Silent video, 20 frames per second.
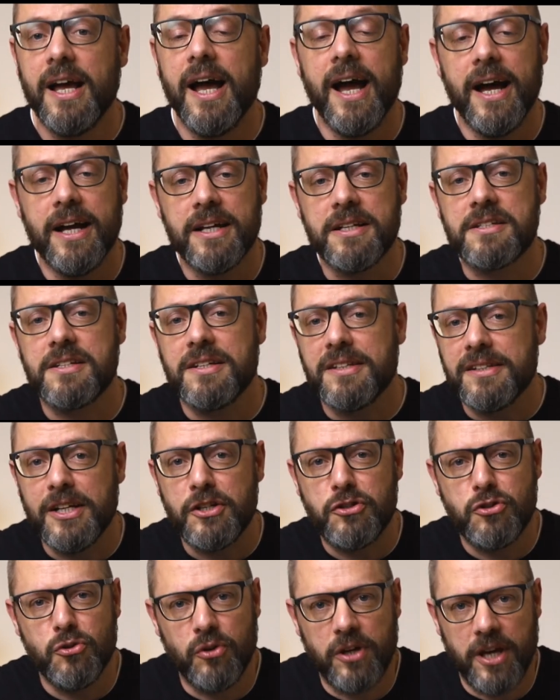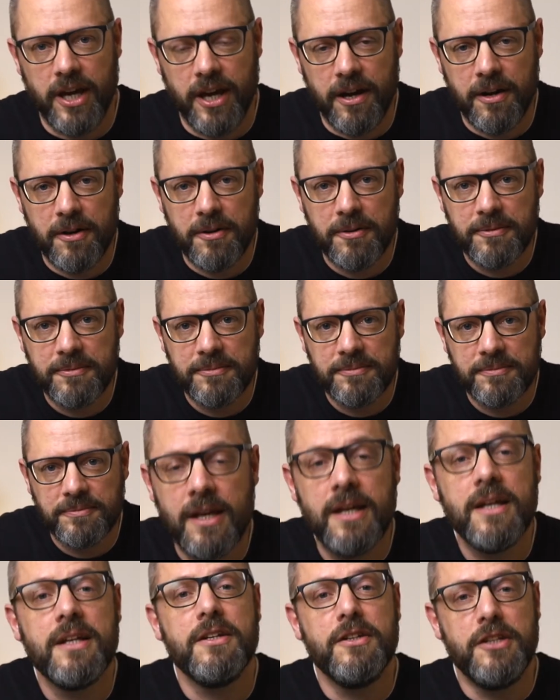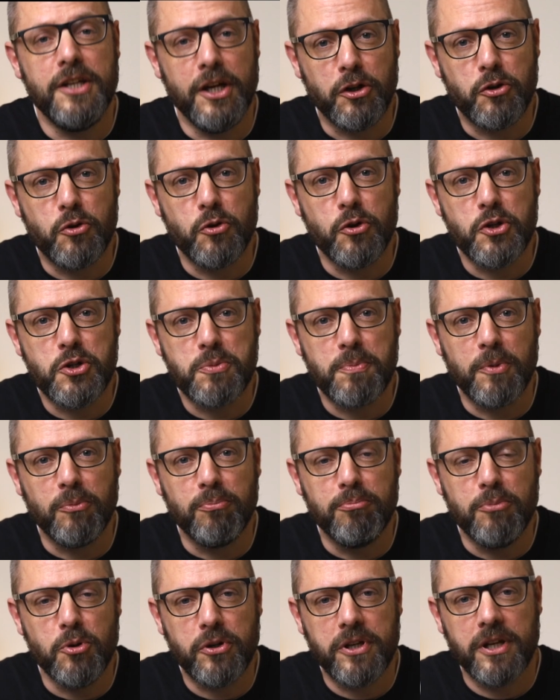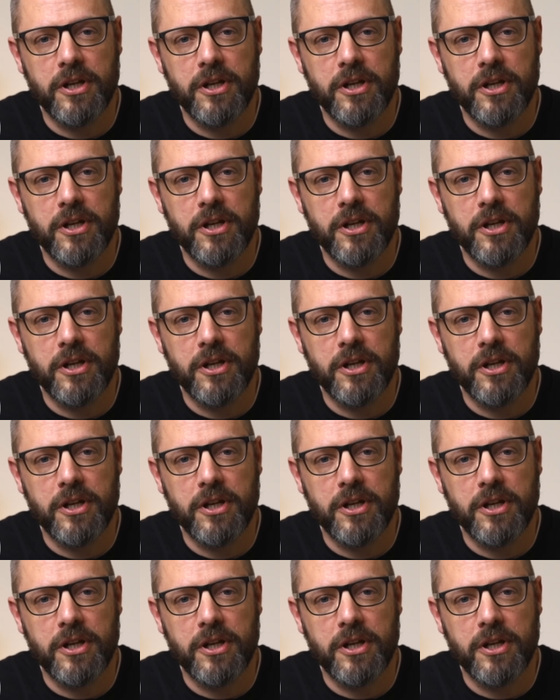and that you care. The encouragement book